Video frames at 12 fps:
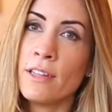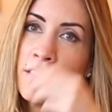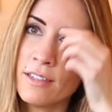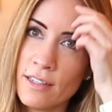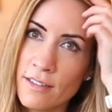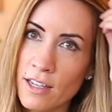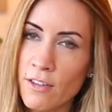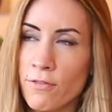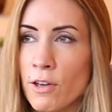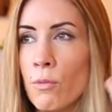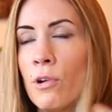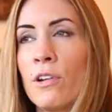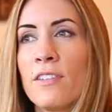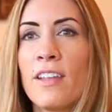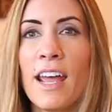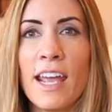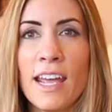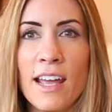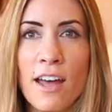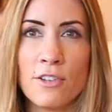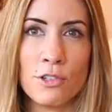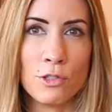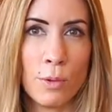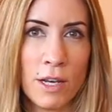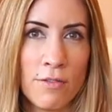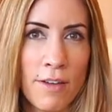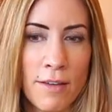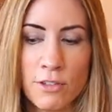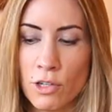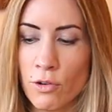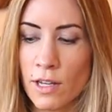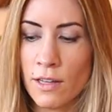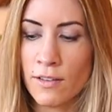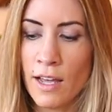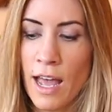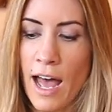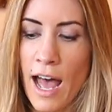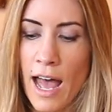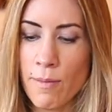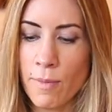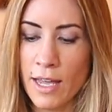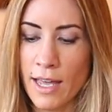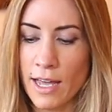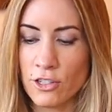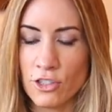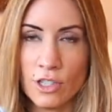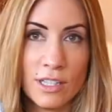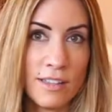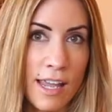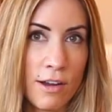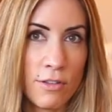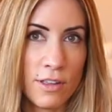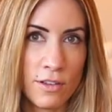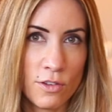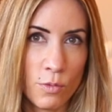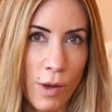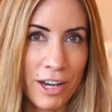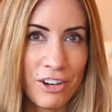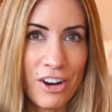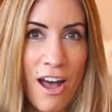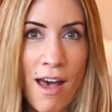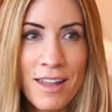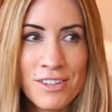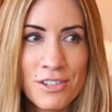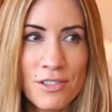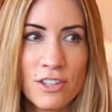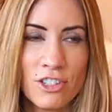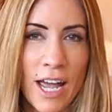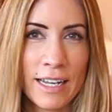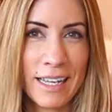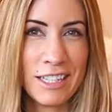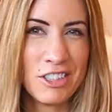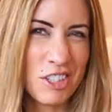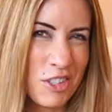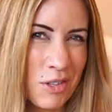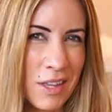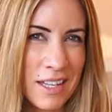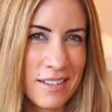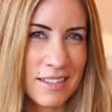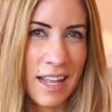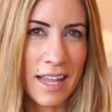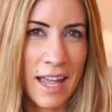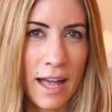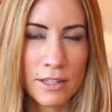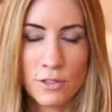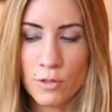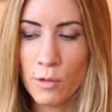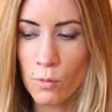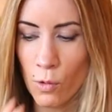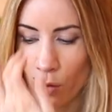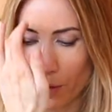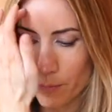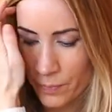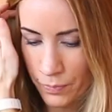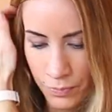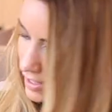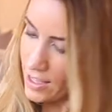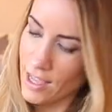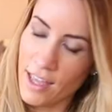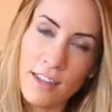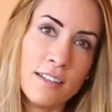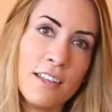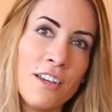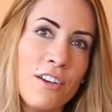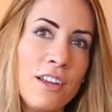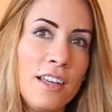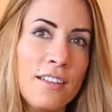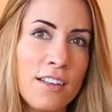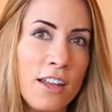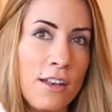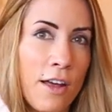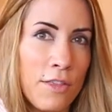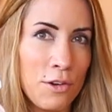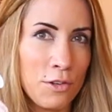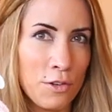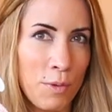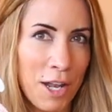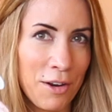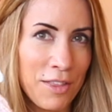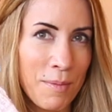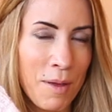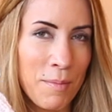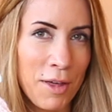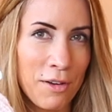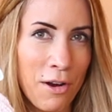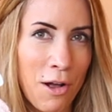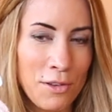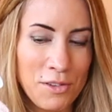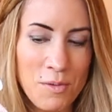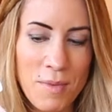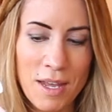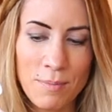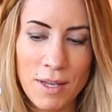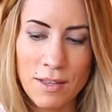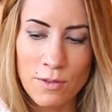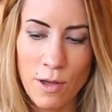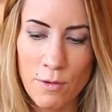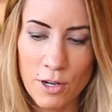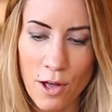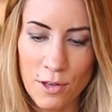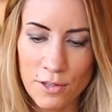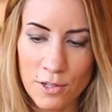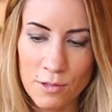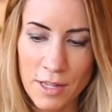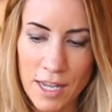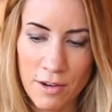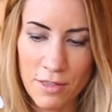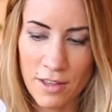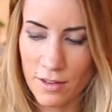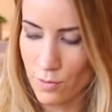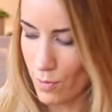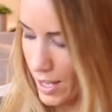instance, if it were, say, under twenty-five degrees, I might actually layer this sweater under the jacket just so they stay extra warm. And here is another sweater that my mother also made me, so I would also layer this